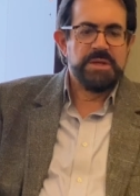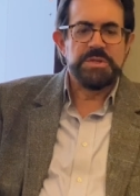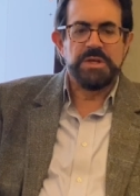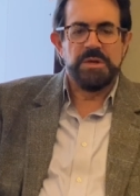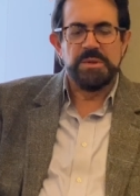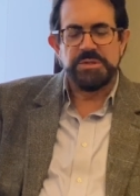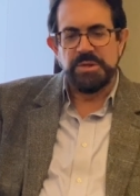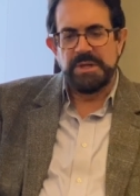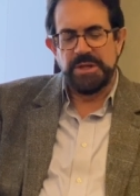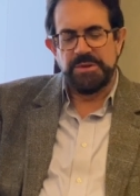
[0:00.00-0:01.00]
So it took
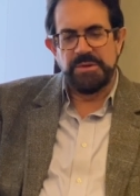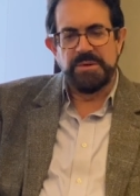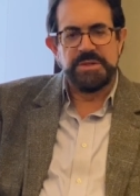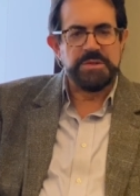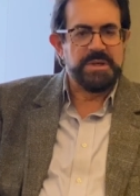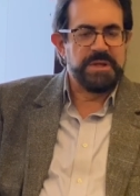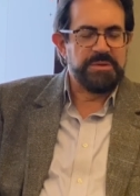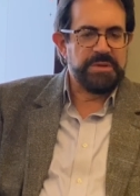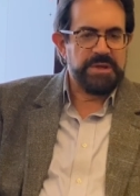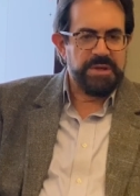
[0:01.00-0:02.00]
another it took another
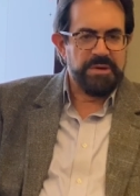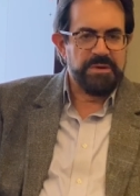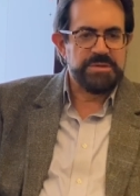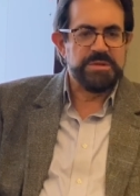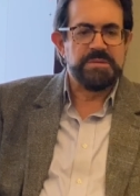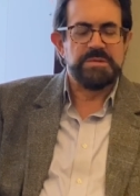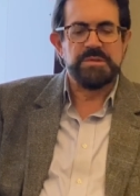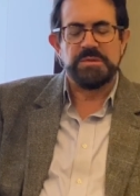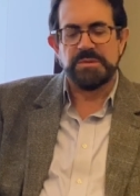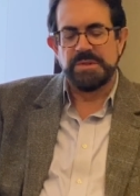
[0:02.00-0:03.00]
year to, to
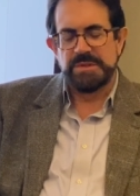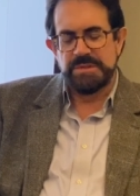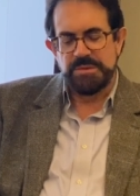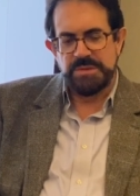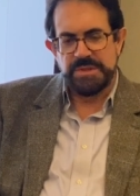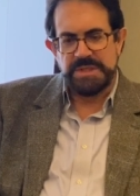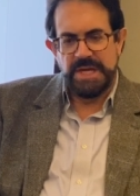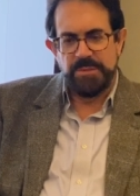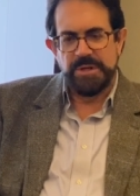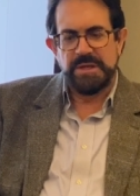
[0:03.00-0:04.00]
do the to the
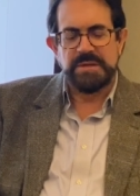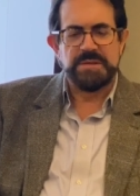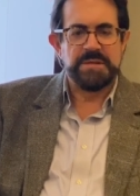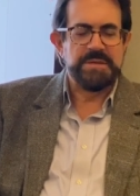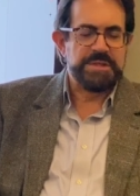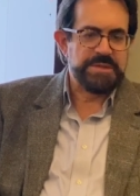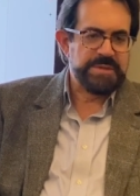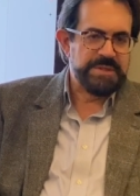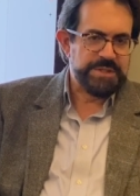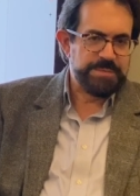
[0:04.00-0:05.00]
damming, the,
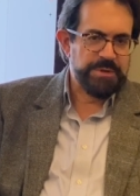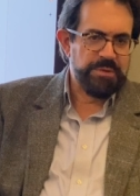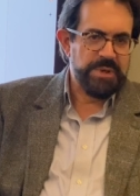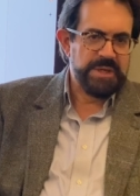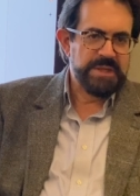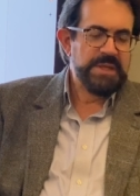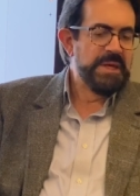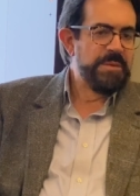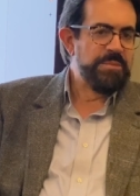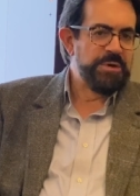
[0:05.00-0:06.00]
the, spillway,
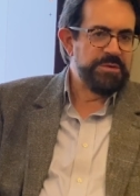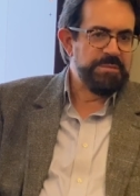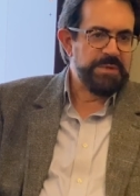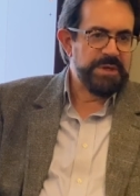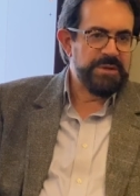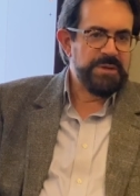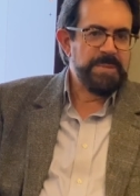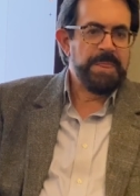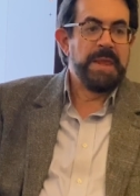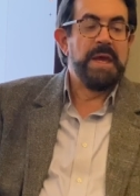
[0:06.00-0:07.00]
build the mill,
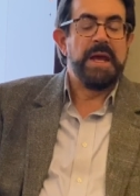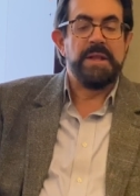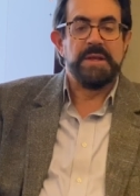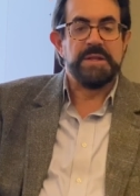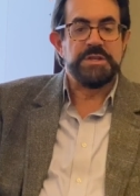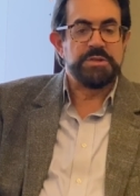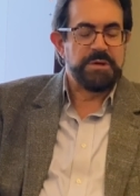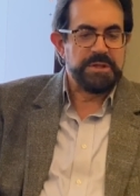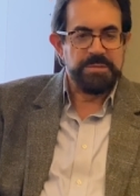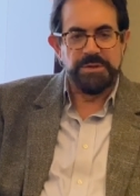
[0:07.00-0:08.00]
and then they
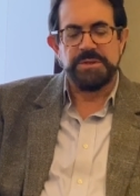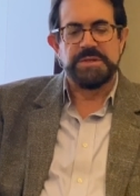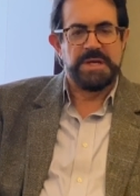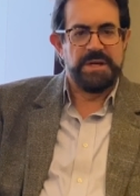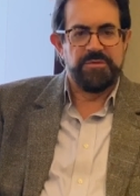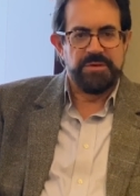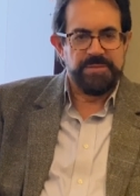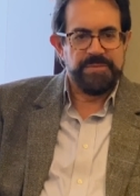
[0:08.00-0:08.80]
started to build the tavern.